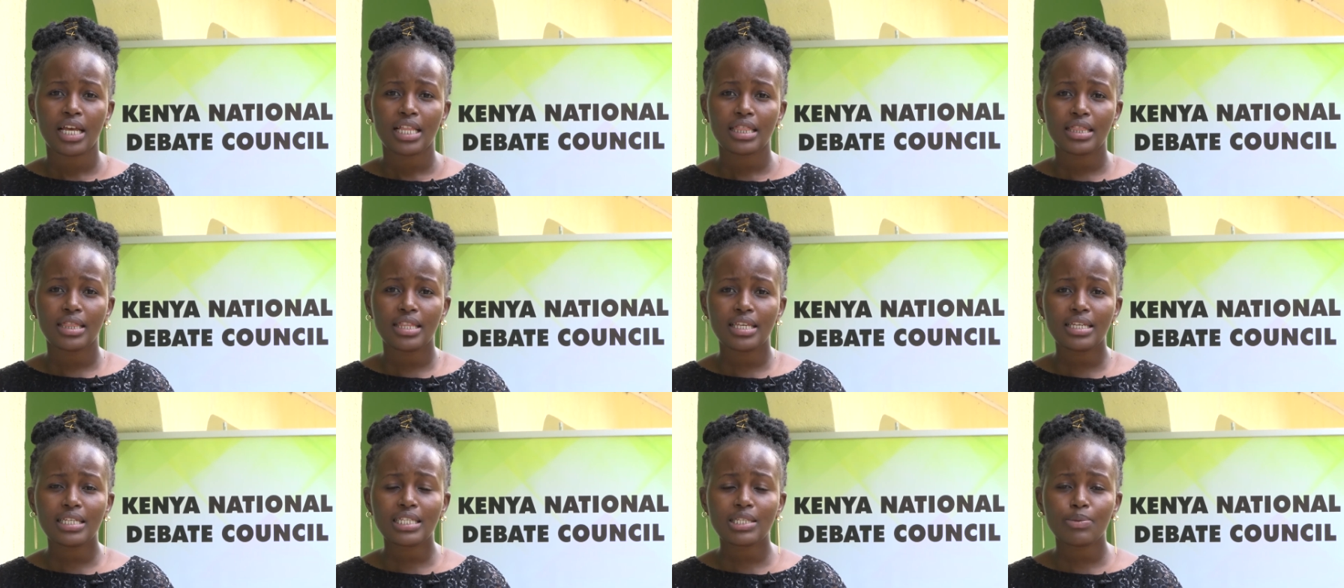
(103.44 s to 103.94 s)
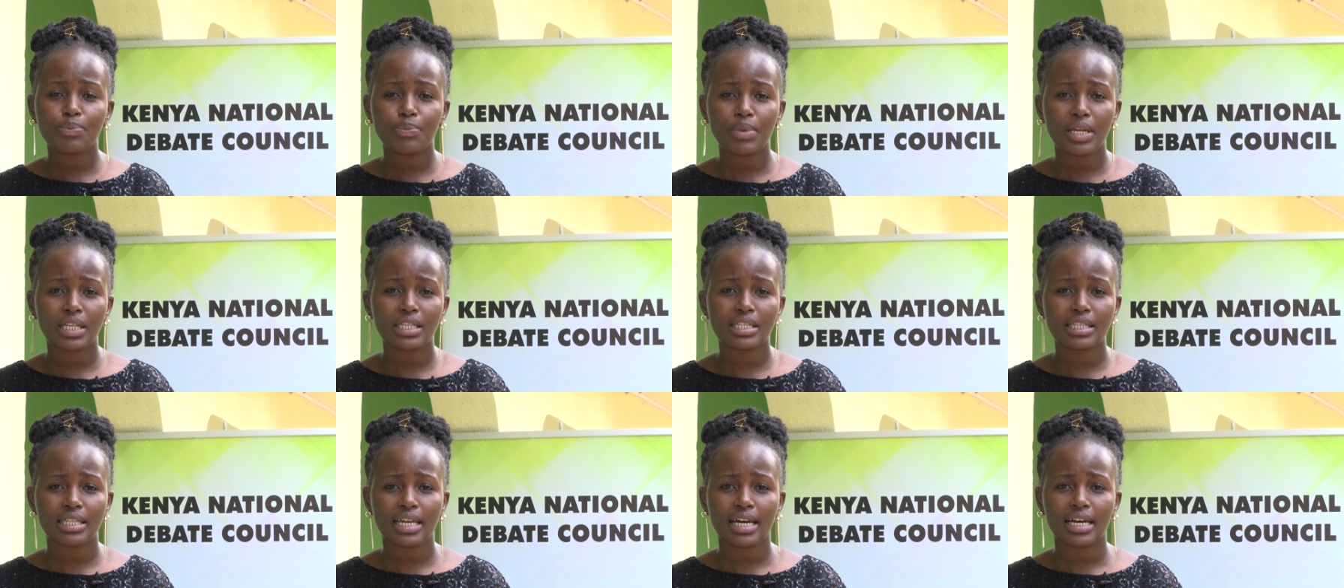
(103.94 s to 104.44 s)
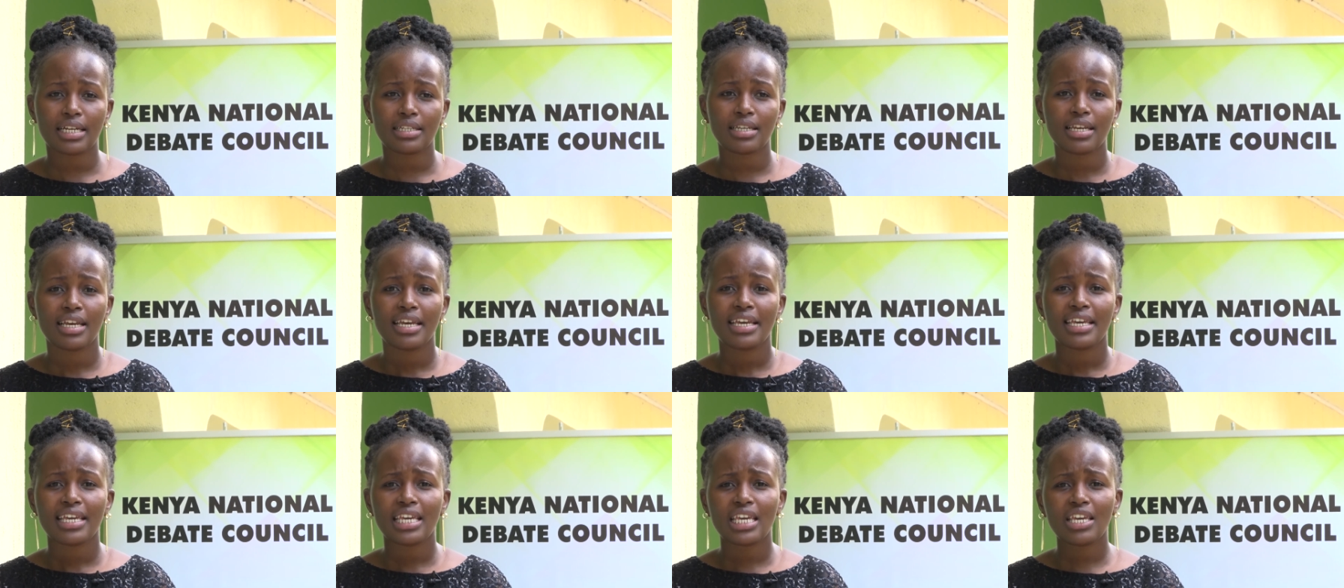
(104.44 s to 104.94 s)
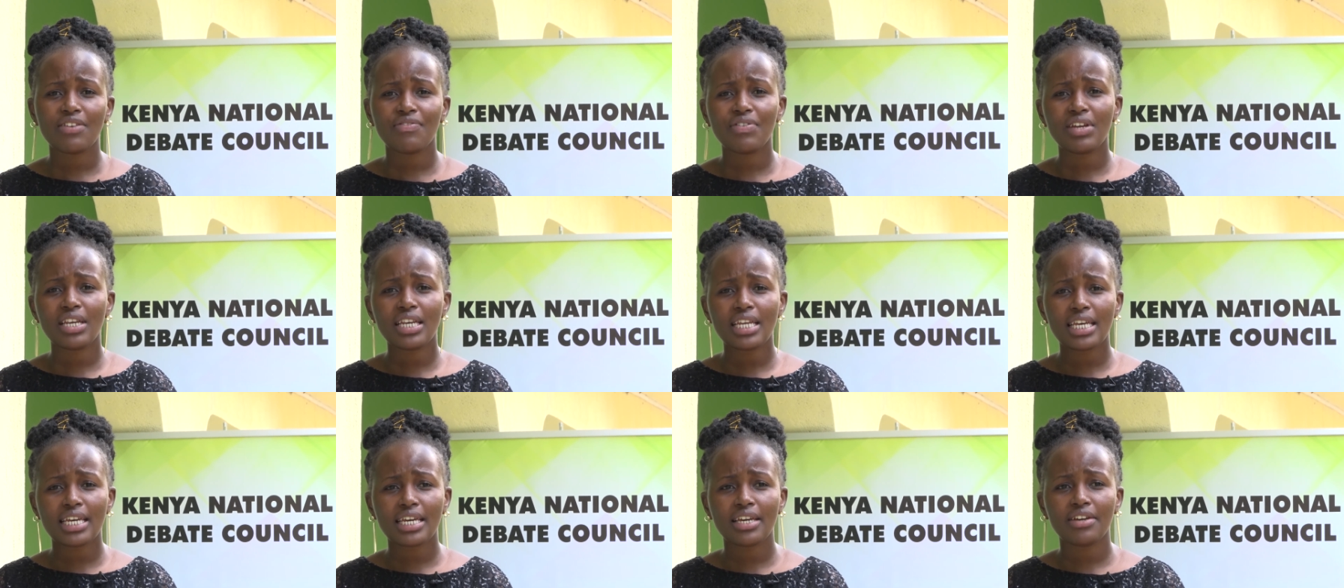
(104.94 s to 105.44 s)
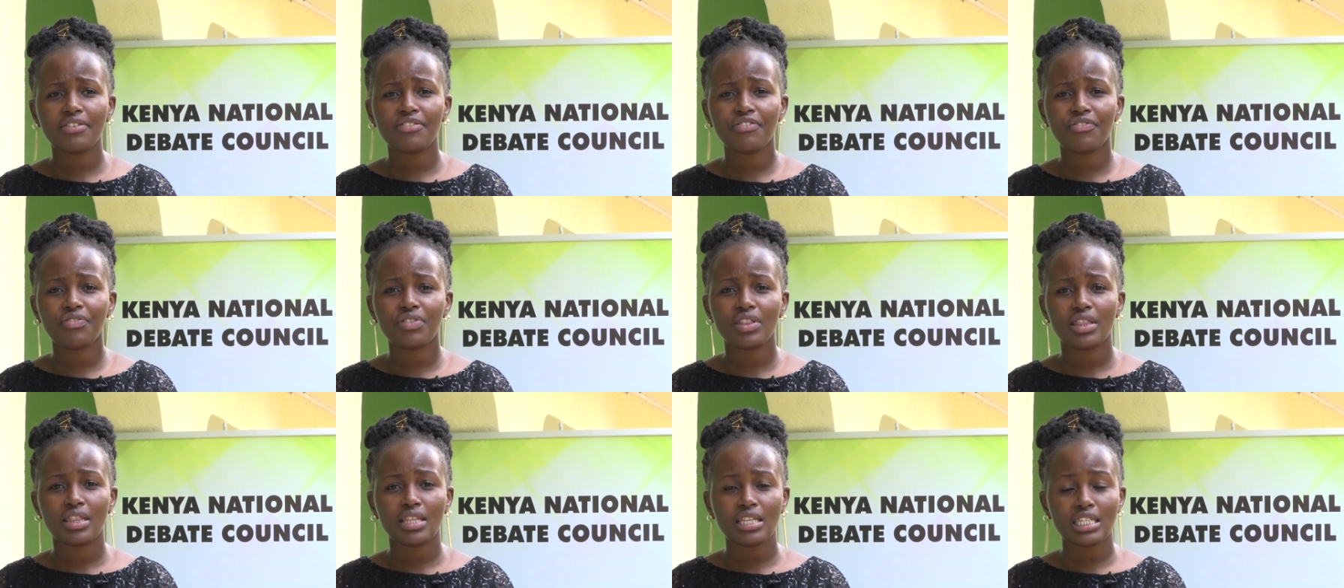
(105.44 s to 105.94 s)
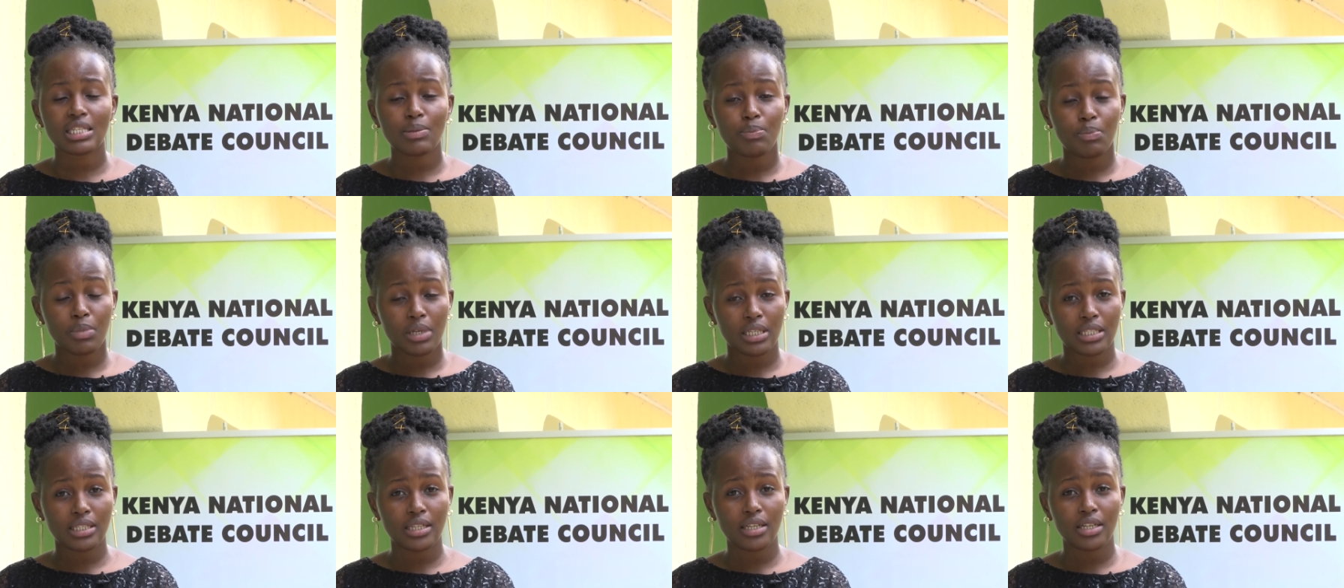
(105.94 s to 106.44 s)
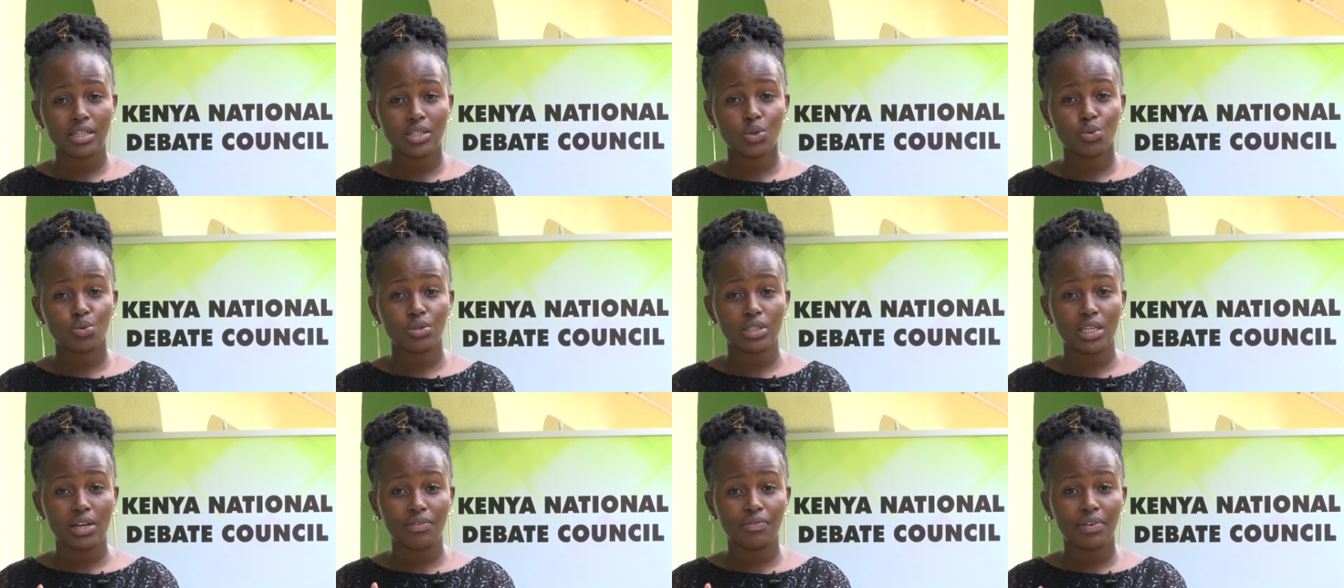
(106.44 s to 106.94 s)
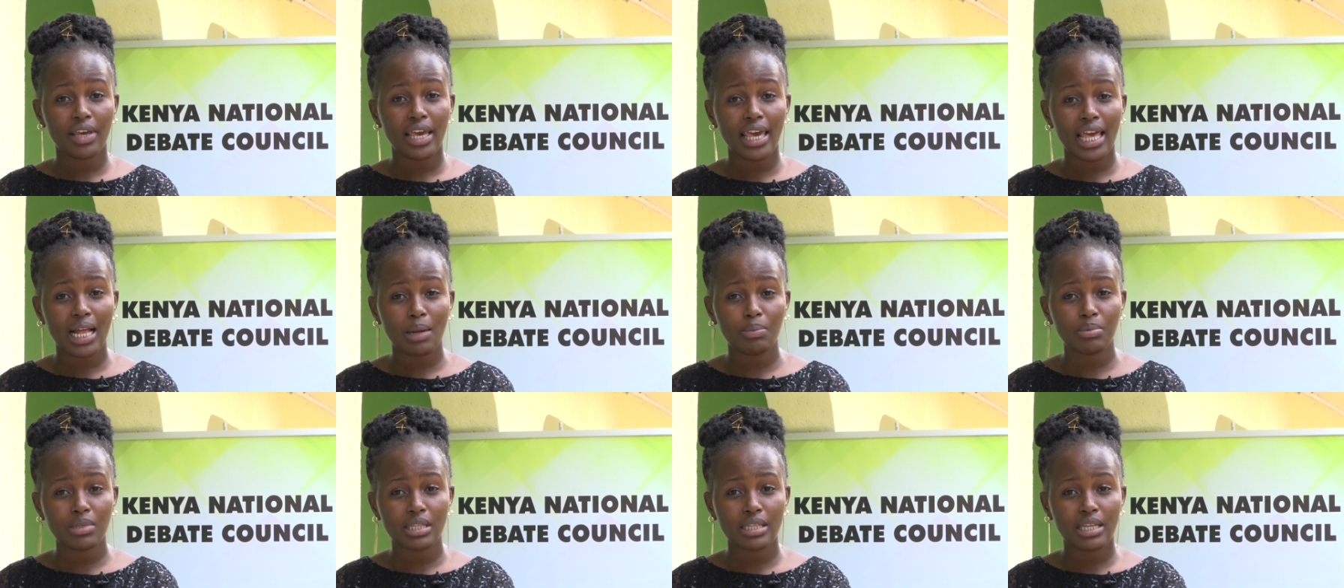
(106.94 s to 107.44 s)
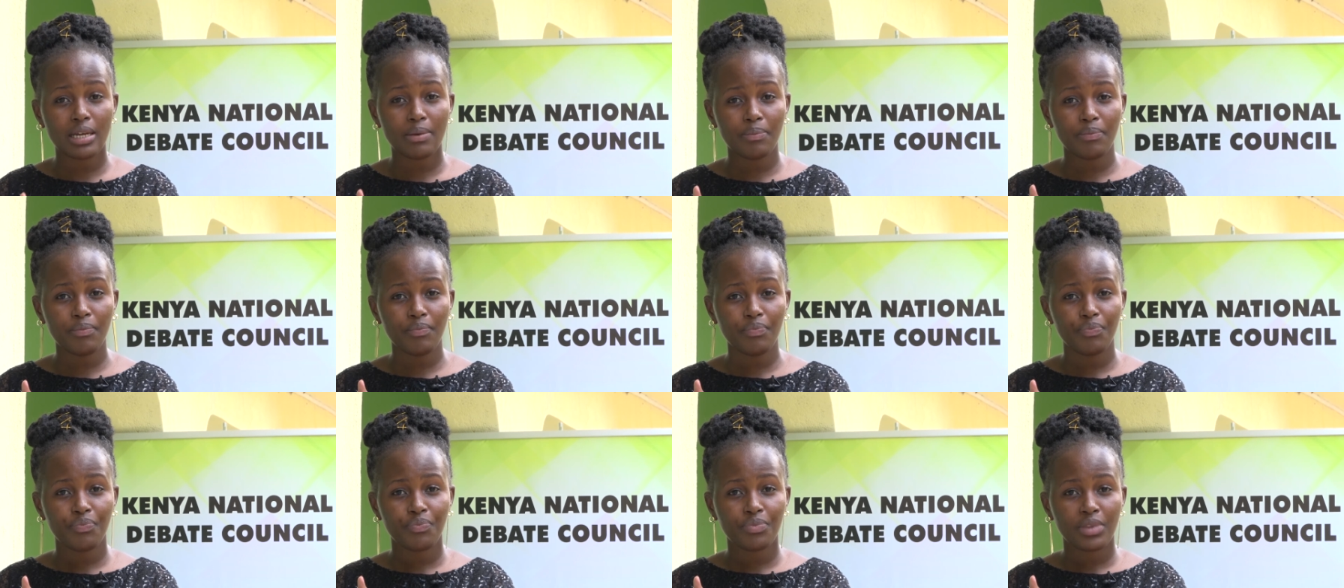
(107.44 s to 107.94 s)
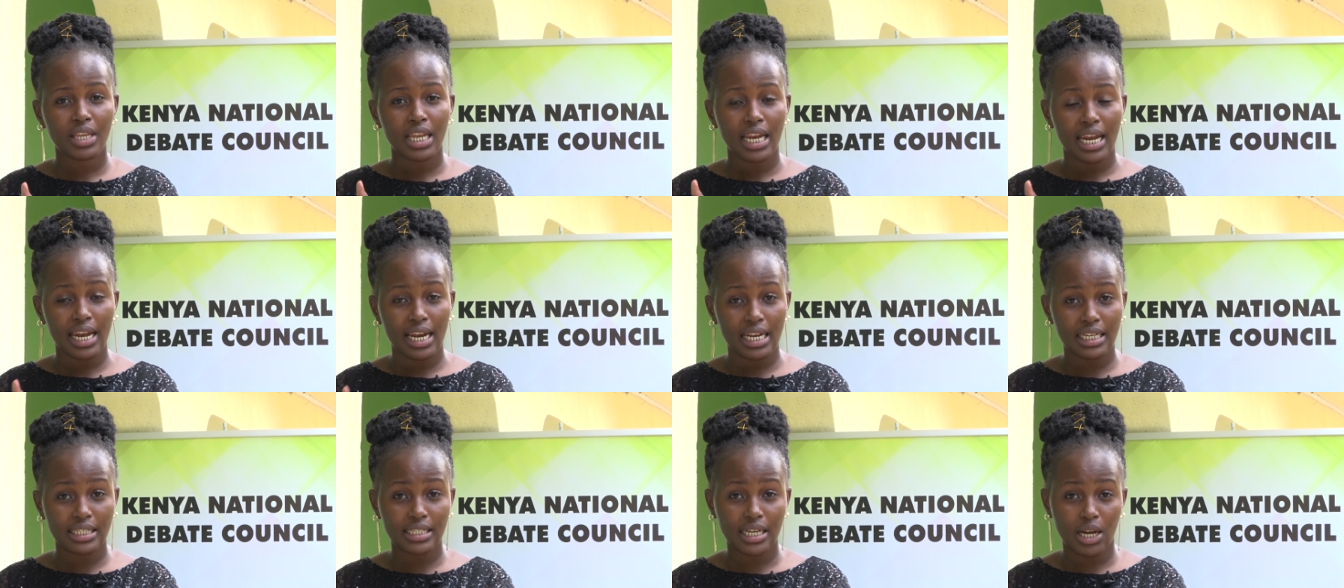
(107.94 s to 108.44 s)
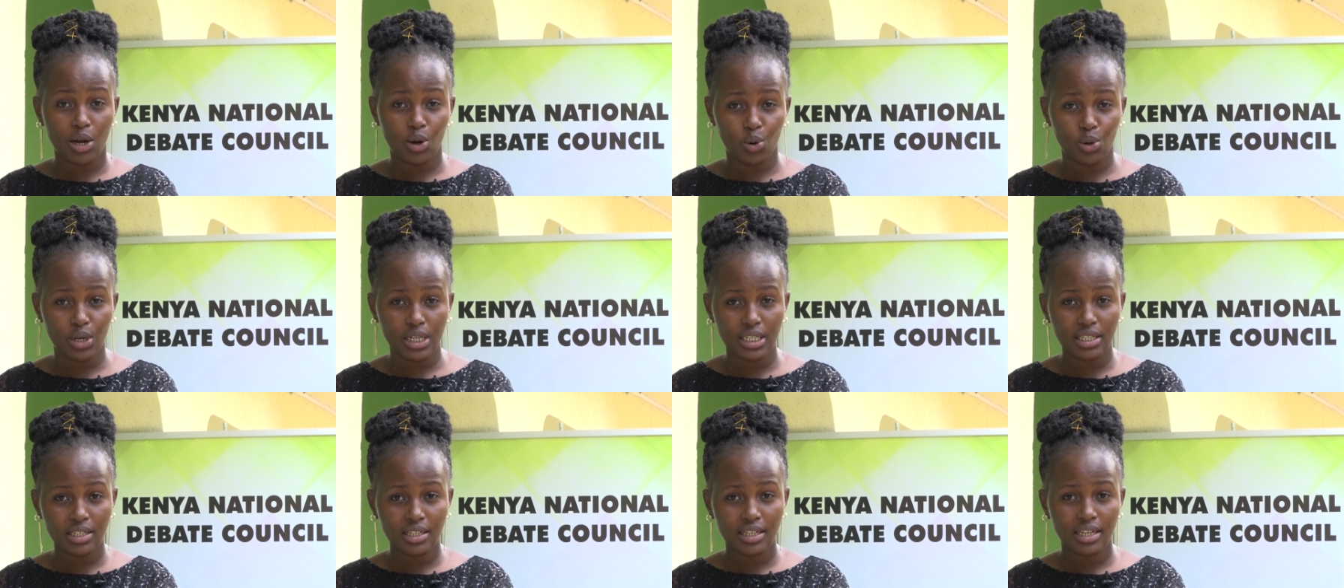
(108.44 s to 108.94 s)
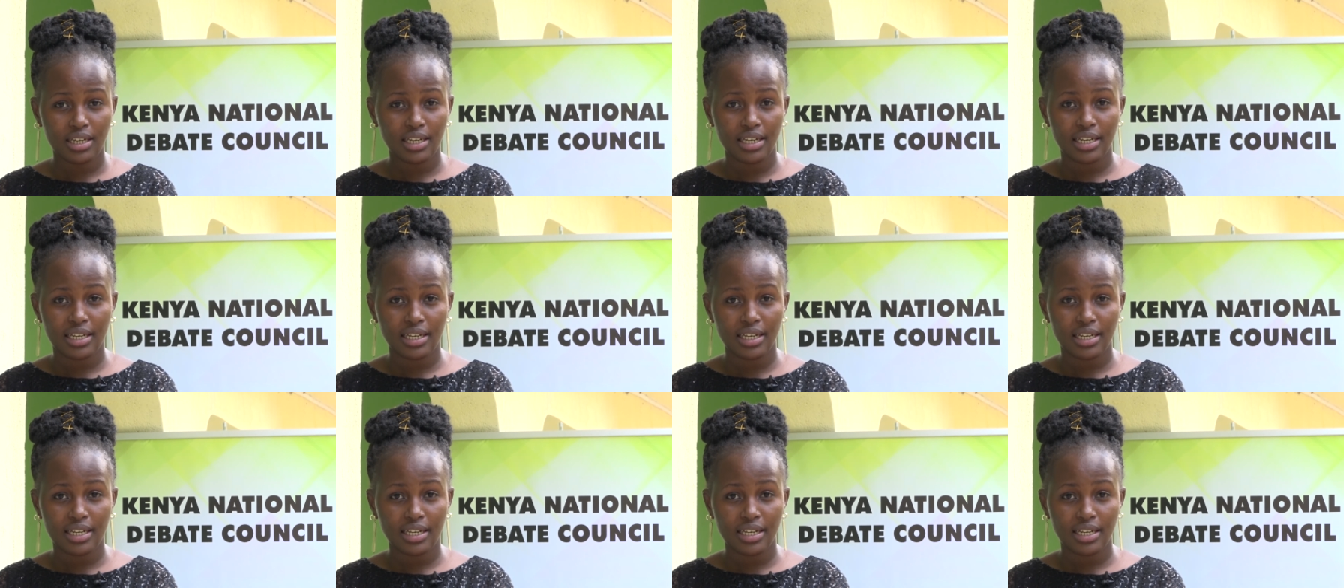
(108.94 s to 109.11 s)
This means that even if this message would have helped them later on,